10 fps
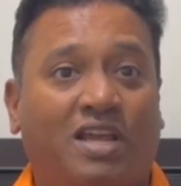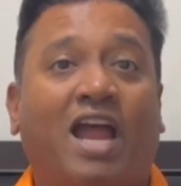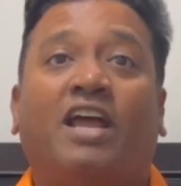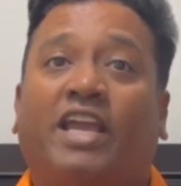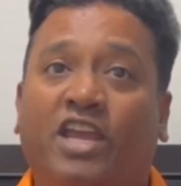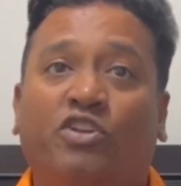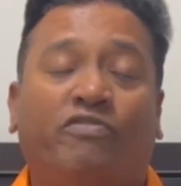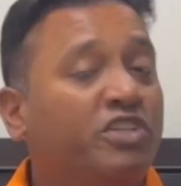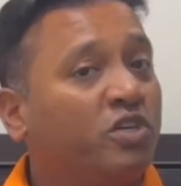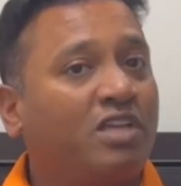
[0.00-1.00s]
And again, your
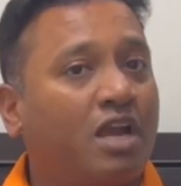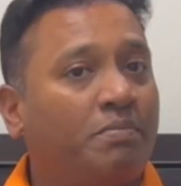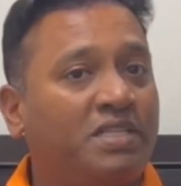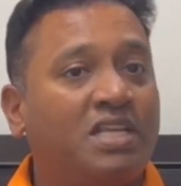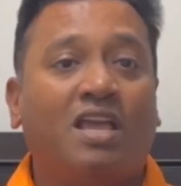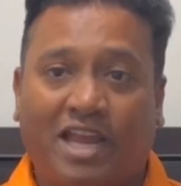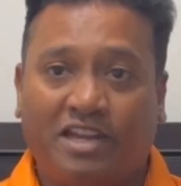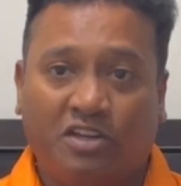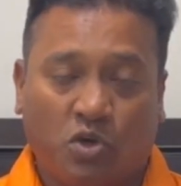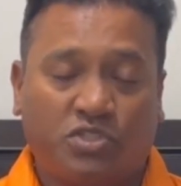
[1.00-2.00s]
physiotherapist
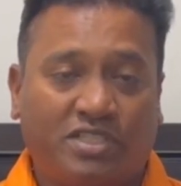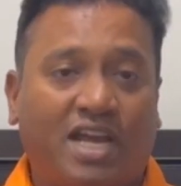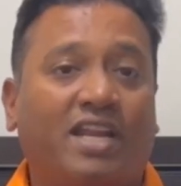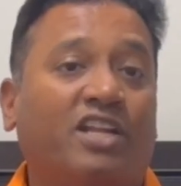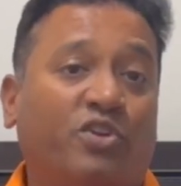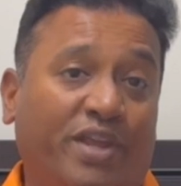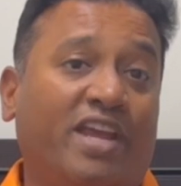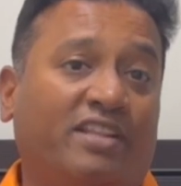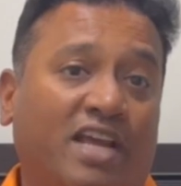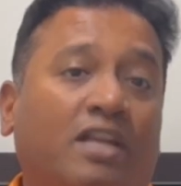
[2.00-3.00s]
can dose that and
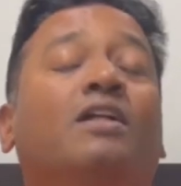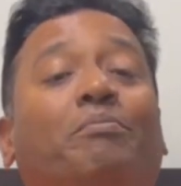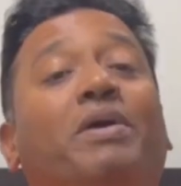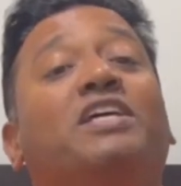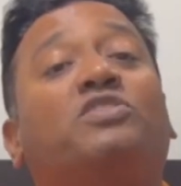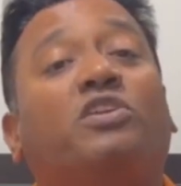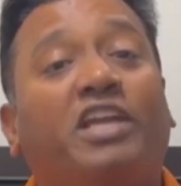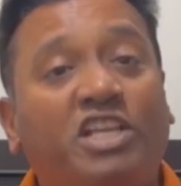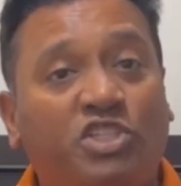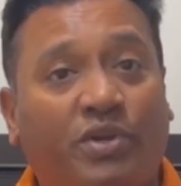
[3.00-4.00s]
create that based on the
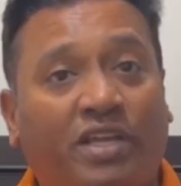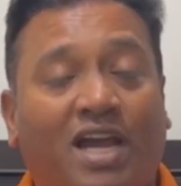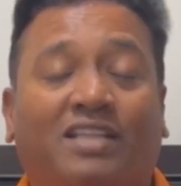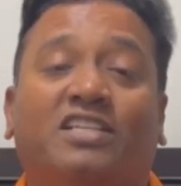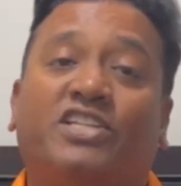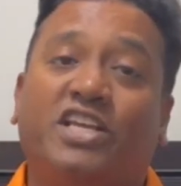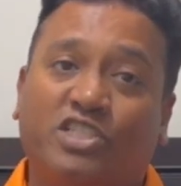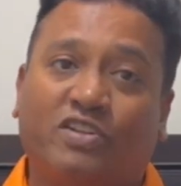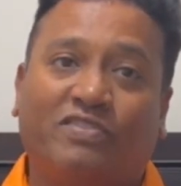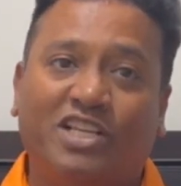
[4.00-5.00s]
injury and the
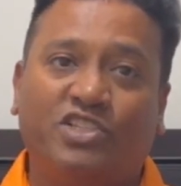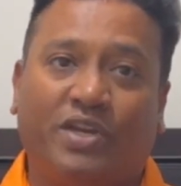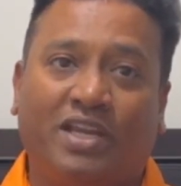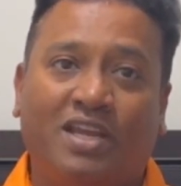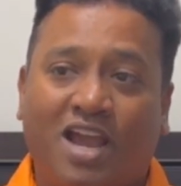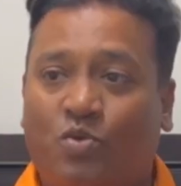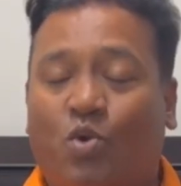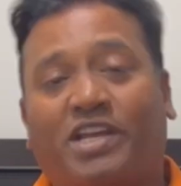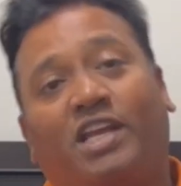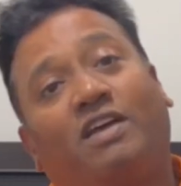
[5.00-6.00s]
stages of the injury and
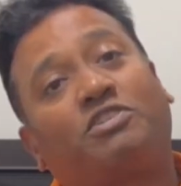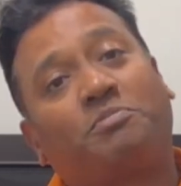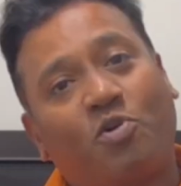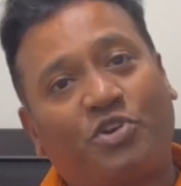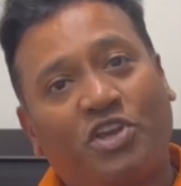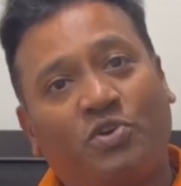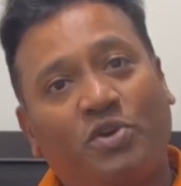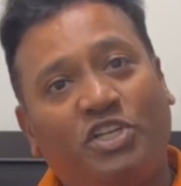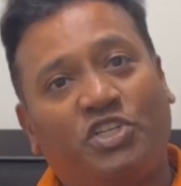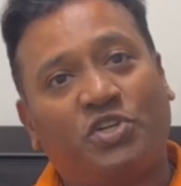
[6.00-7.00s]
what kind of sport you're
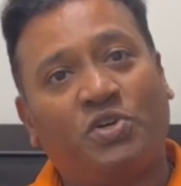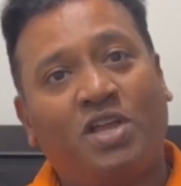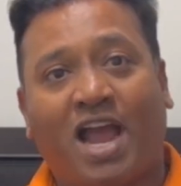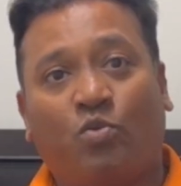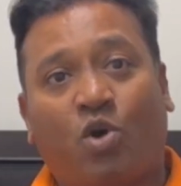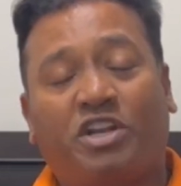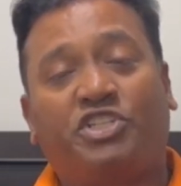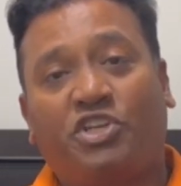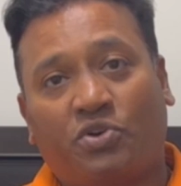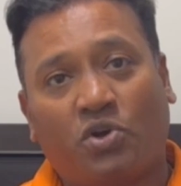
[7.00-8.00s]
going to and what
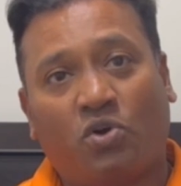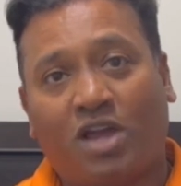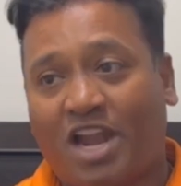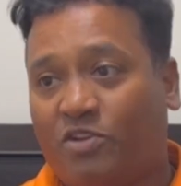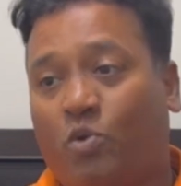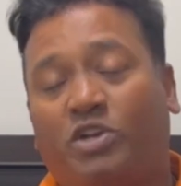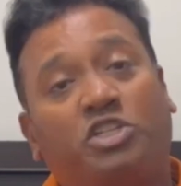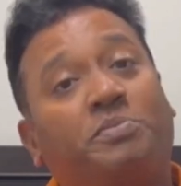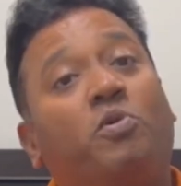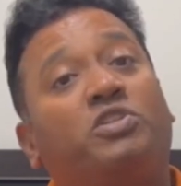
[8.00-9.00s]
is your role and what your
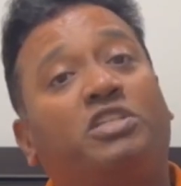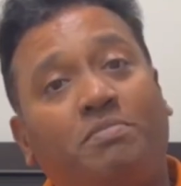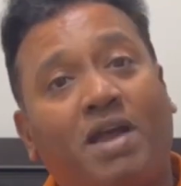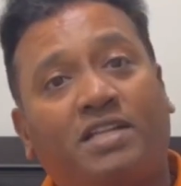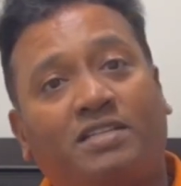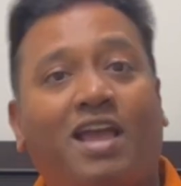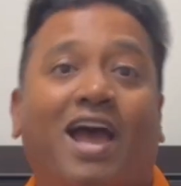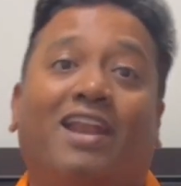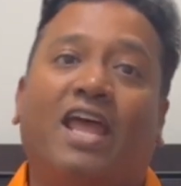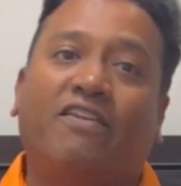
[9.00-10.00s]
sports demands
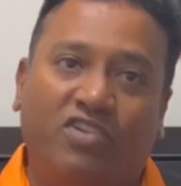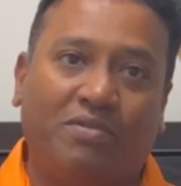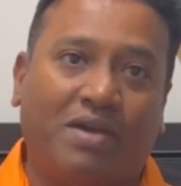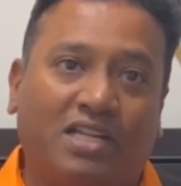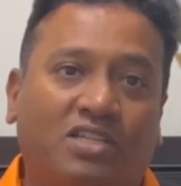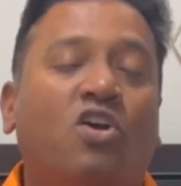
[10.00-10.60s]
and life demands